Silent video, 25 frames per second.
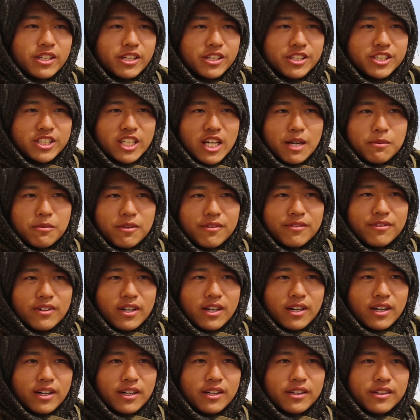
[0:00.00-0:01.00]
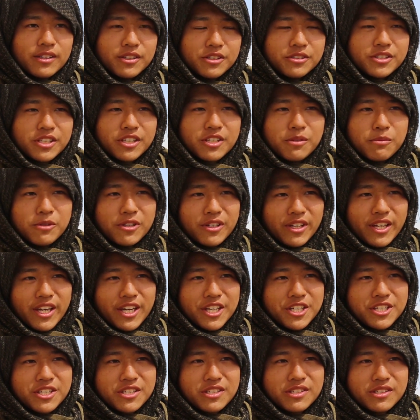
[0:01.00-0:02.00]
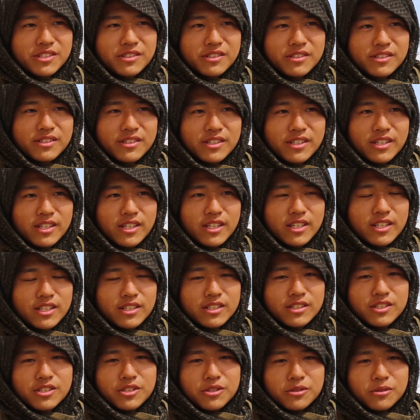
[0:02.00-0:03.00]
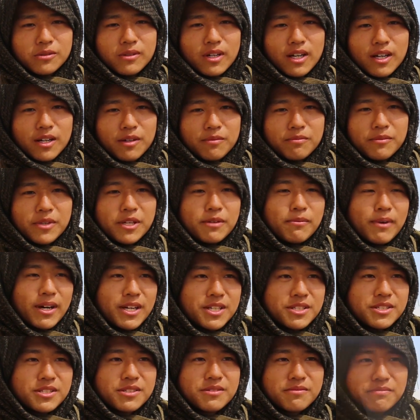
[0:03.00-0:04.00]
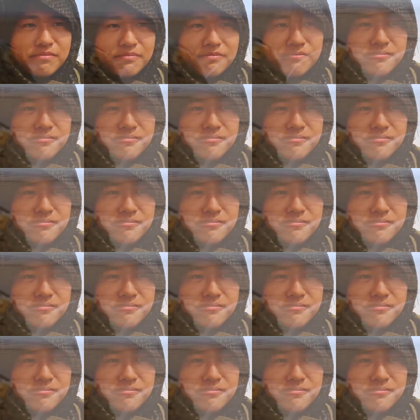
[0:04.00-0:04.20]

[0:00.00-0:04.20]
a good job of using communication to minimize.